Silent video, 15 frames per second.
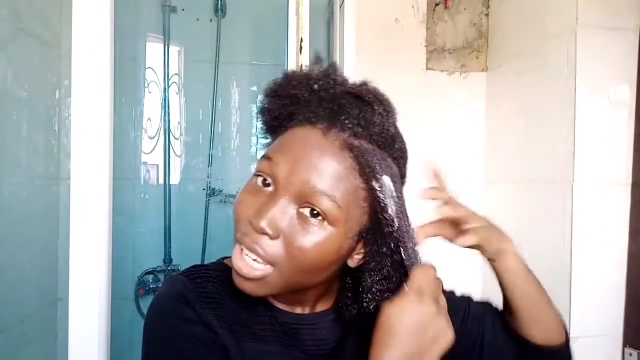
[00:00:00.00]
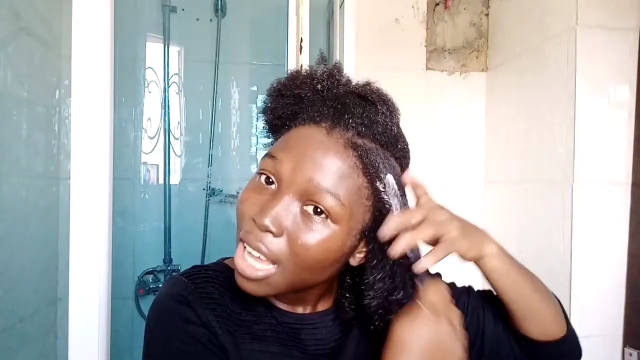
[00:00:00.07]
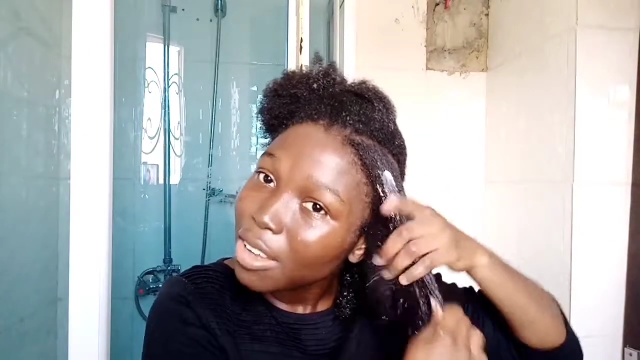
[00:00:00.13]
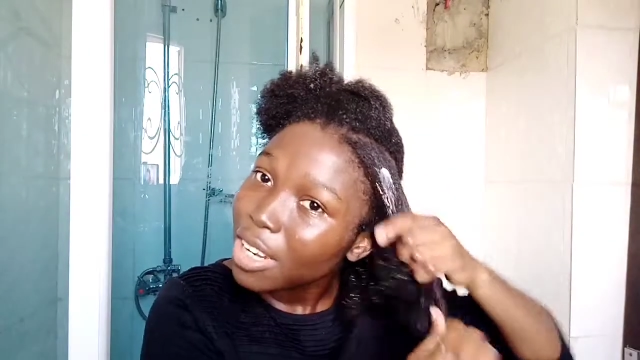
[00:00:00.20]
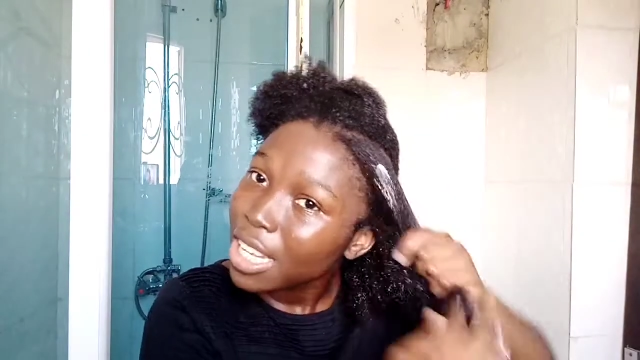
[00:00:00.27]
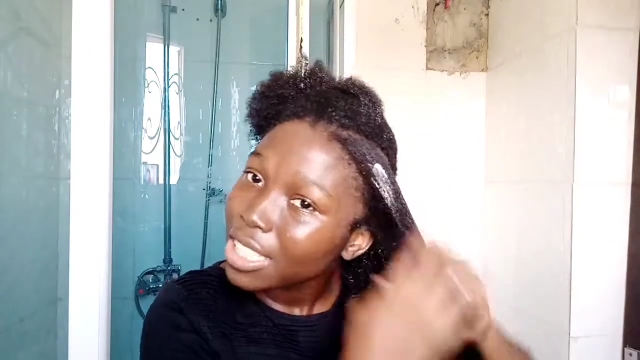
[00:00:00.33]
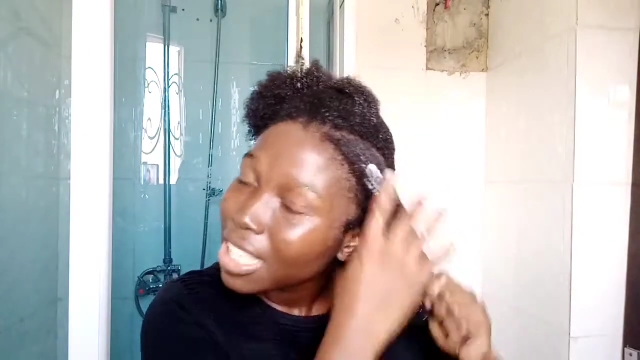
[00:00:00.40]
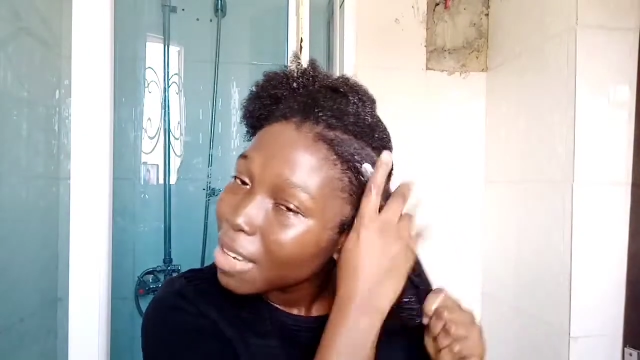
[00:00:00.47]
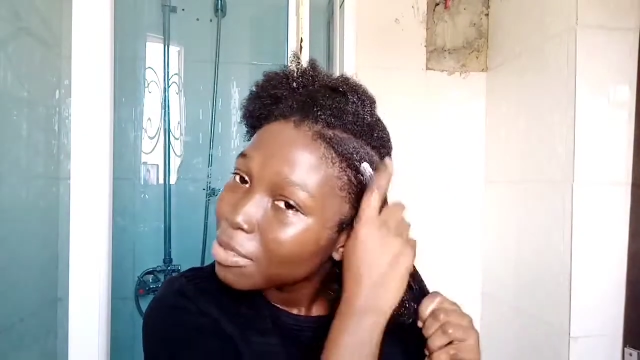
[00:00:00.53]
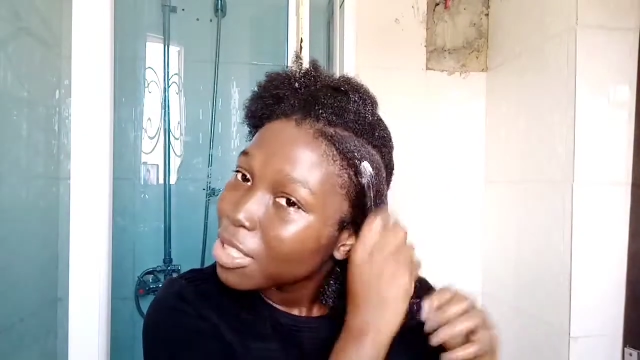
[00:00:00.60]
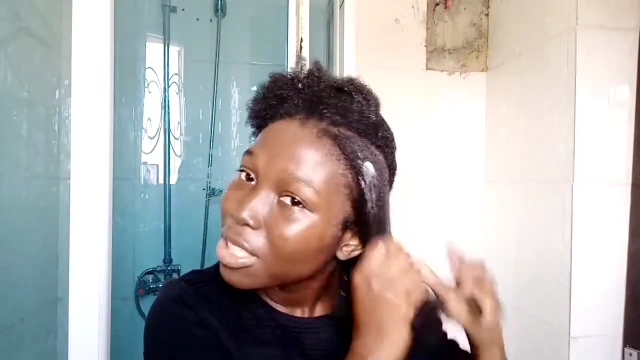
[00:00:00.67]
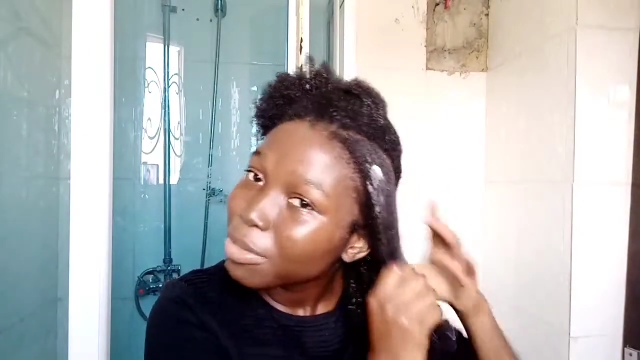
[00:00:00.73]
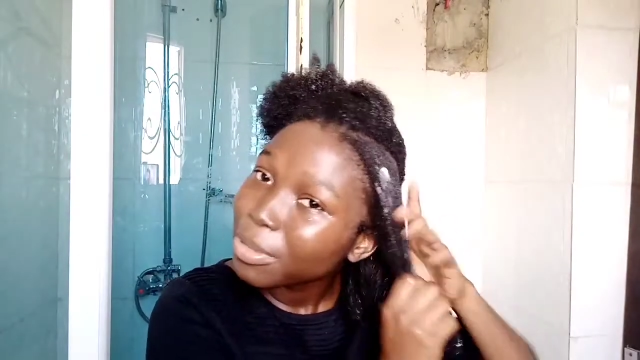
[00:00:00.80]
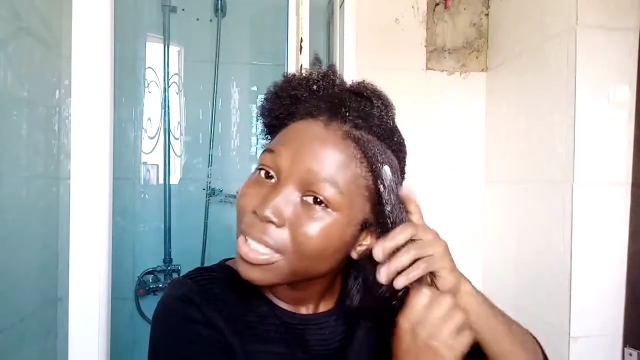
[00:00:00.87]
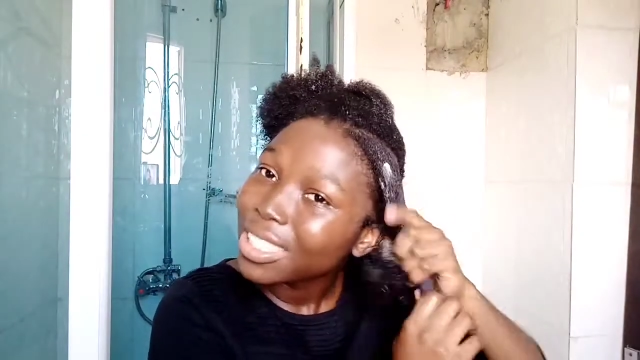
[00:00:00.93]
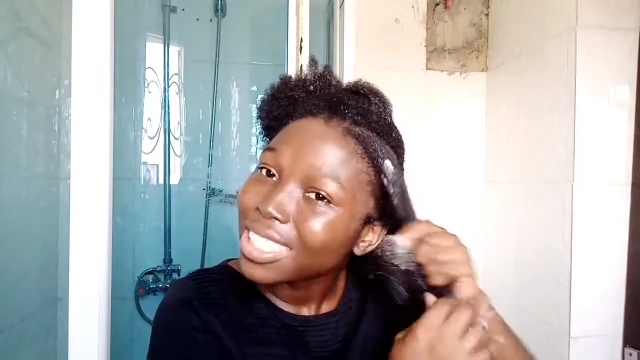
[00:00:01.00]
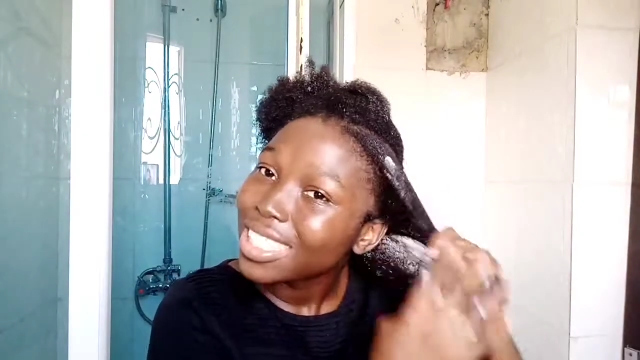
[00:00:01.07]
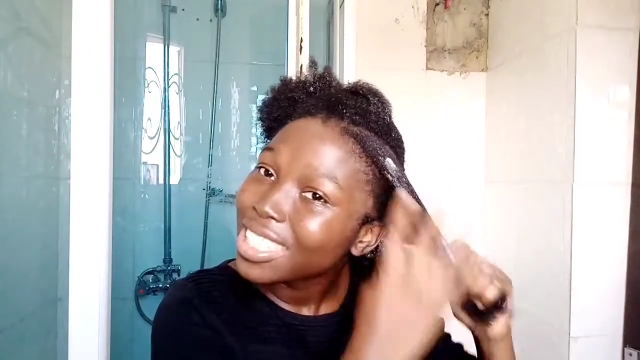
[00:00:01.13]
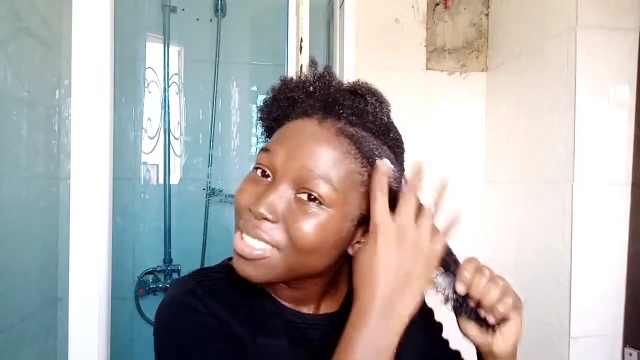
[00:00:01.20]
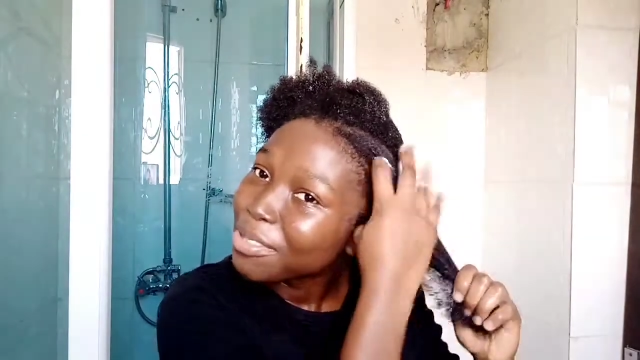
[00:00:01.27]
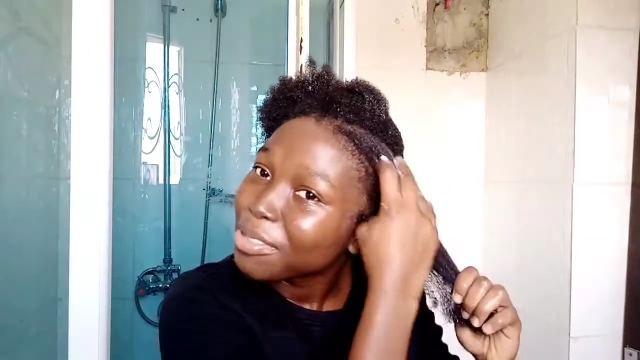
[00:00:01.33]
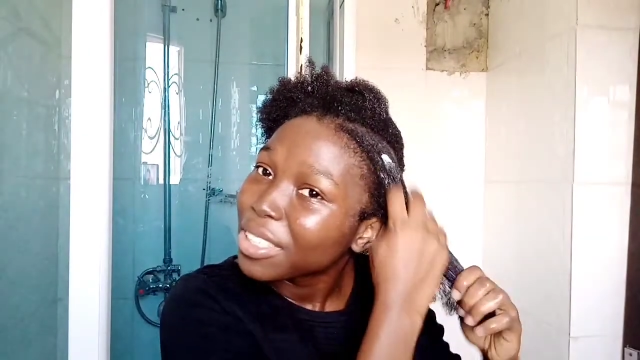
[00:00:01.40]
so
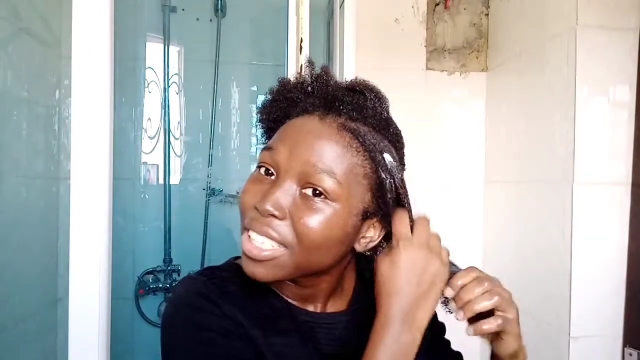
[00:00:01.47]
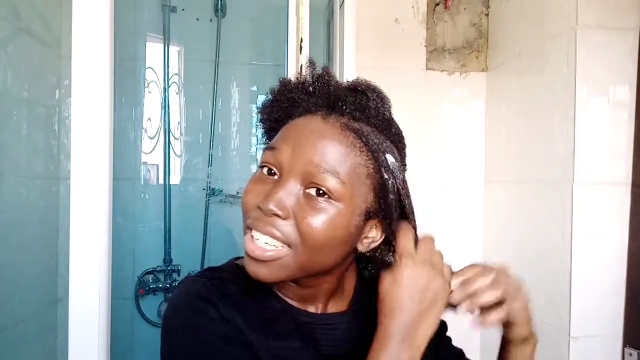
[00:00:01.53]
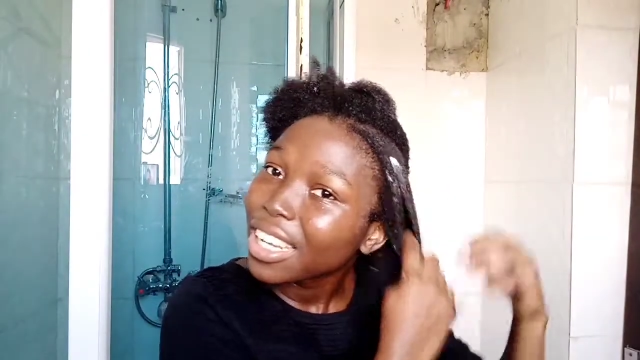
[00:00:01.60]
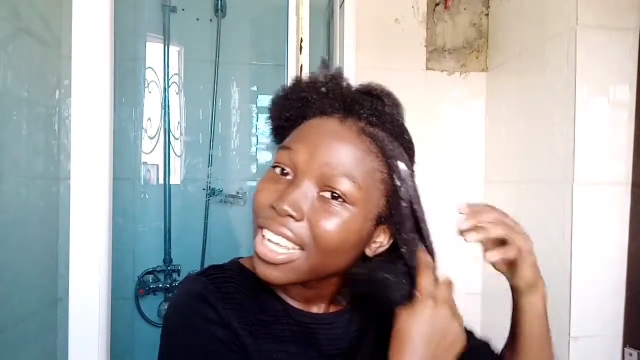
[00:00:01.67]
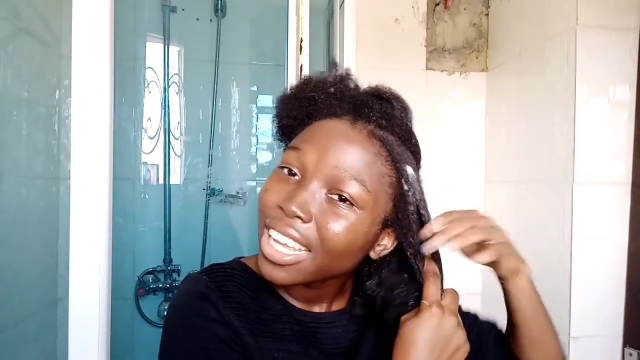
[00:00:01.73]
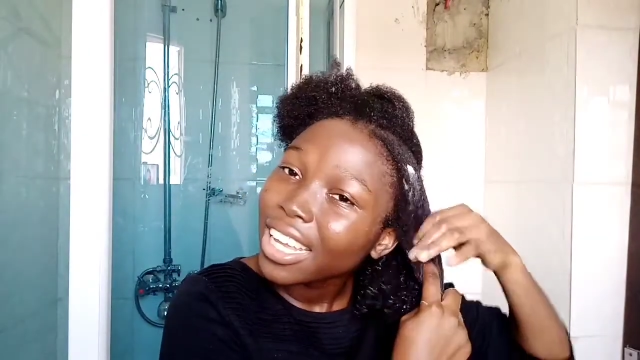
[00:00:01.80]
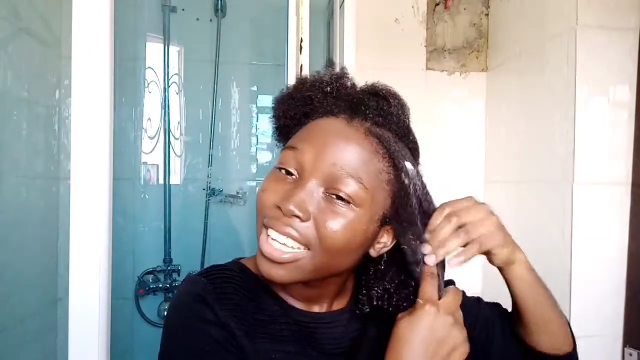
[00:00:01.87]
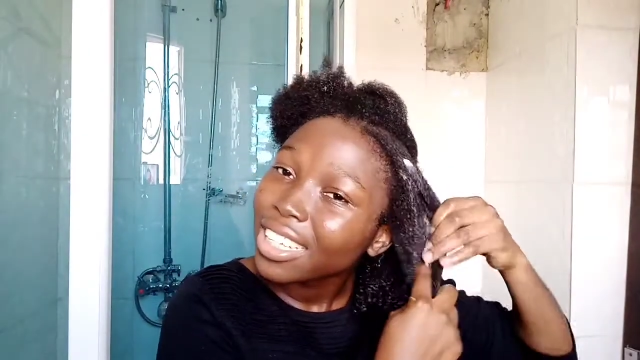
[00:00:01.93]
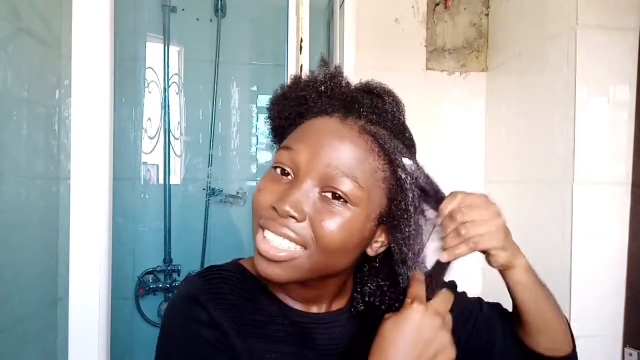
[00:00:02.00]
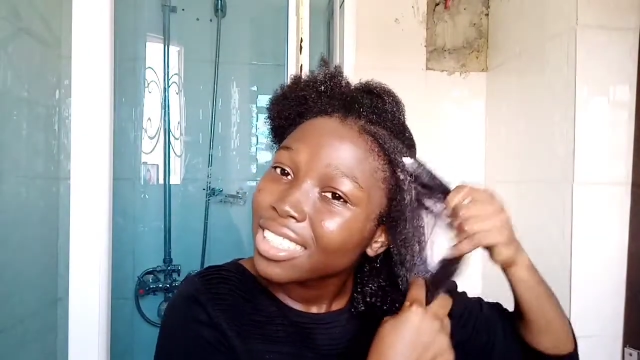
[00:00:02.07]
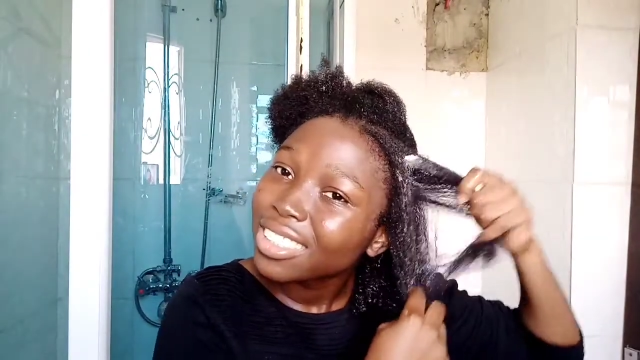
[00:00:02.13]
this is my